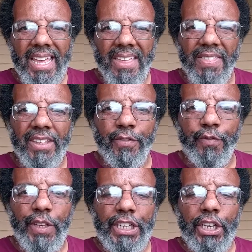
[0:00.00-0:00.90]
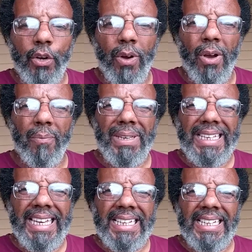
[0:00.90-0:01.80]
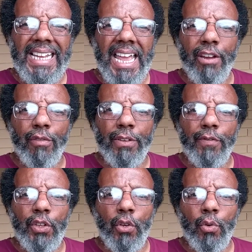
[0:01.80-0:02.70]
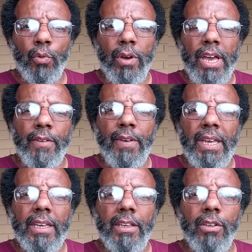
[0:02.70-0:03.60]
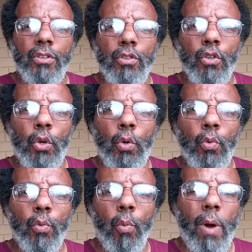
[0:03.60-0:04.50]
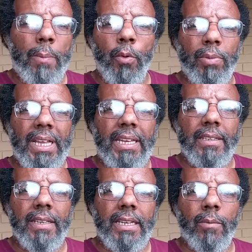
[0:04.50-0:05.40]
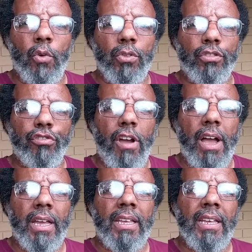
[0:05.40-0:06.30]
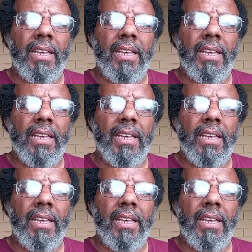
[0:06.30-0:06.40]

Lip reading: In this video, I'm beginning a review of a new wiper blade that I'm going to try.